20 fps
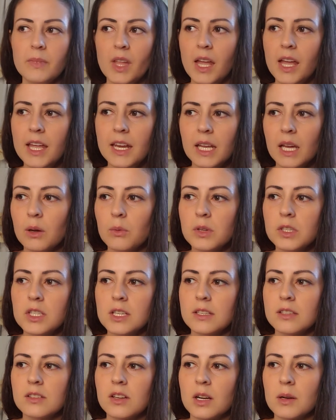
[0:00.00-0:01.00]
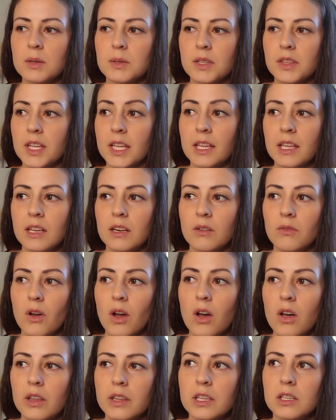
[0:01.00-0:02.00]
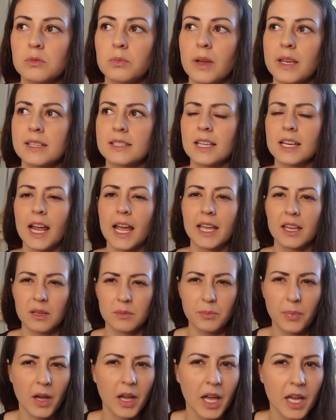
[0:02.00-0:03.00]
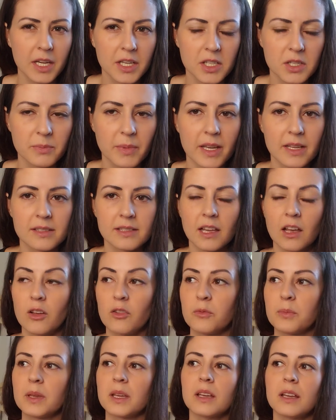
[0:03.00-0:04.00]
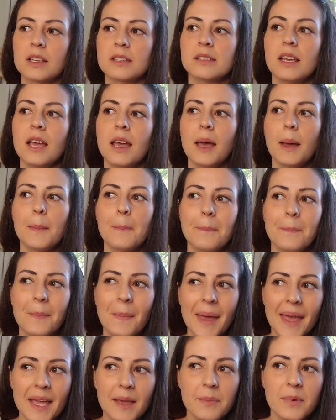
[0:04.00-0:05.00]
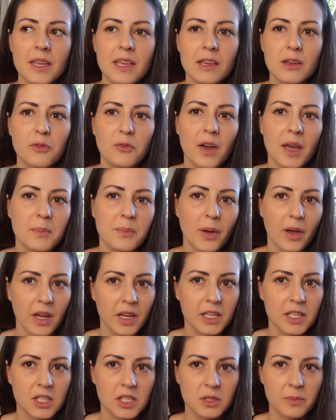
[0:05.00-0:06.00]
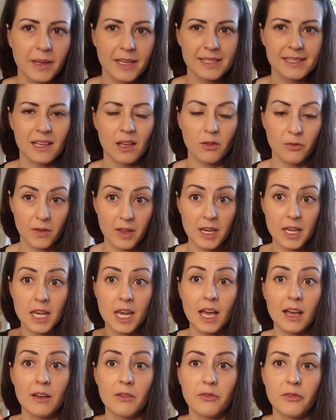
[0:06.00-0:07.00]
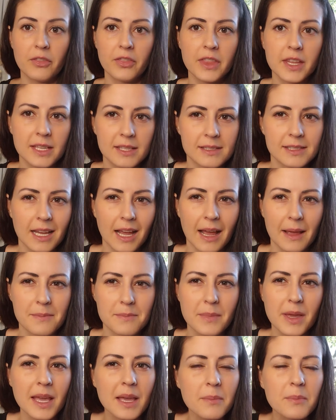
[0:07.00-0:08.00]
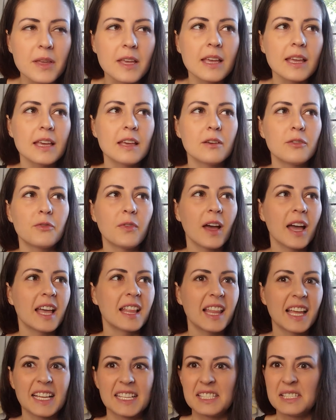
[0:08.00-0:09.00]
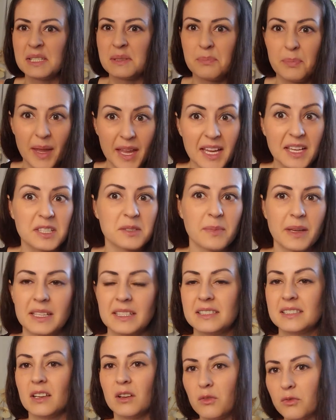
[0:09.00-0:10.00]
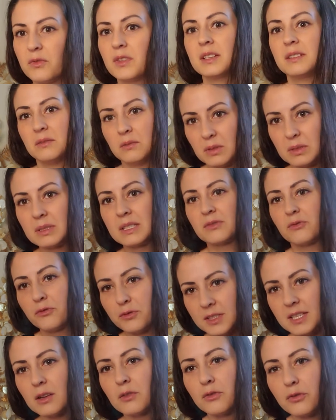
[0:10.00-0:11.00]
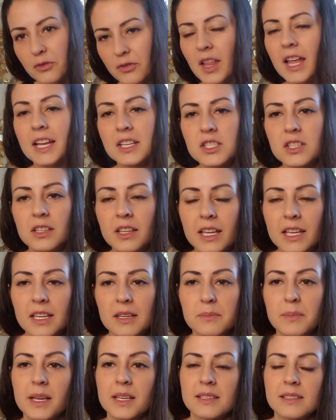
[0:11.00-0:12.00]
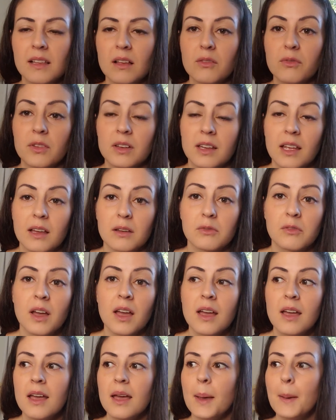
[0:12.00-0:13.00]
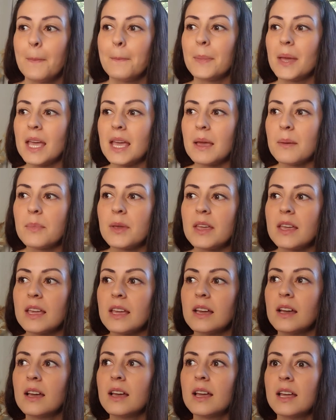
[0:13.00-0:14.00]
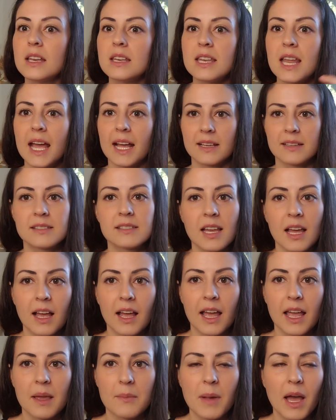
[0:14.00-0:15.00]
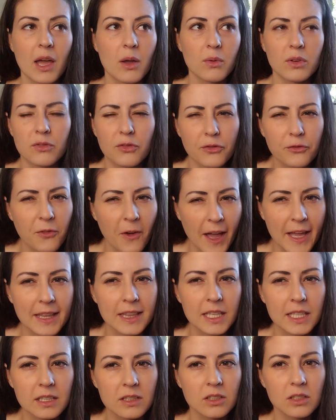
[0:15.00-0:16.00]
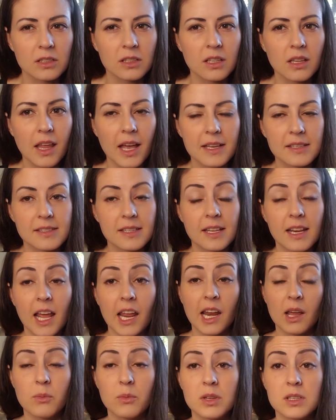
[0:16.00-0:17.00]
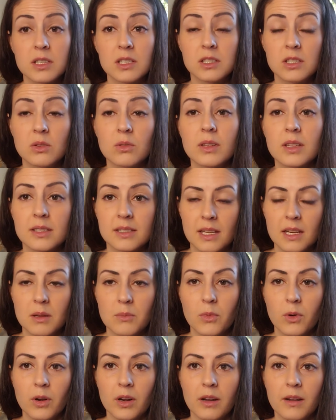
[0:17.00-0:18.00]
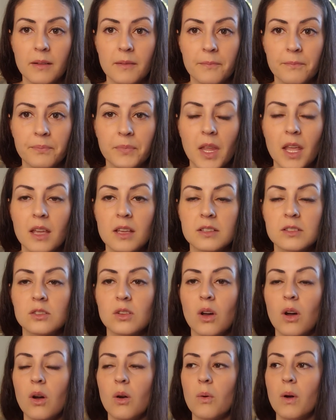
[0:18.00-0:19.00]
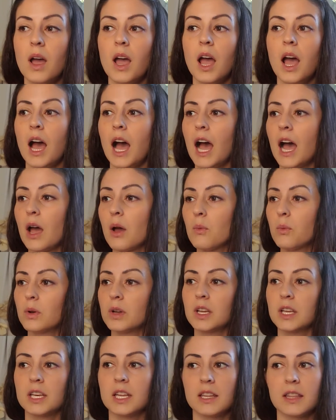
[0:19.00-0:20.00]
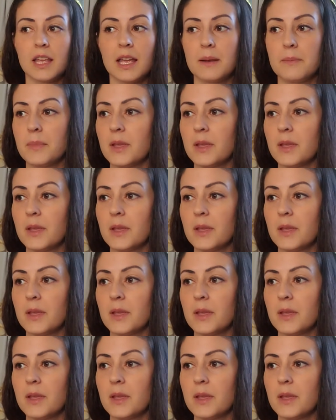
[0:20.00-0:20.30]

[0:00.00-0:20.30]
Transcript: And I would just start thinking of all these ways that I could punish myself, because maybe if I punished myself enough this time, maybe if I like spanked myself and self-flagellated myself enough, maybe next time I would finally learn the lesson and I wouldn't do this anymore. So I would then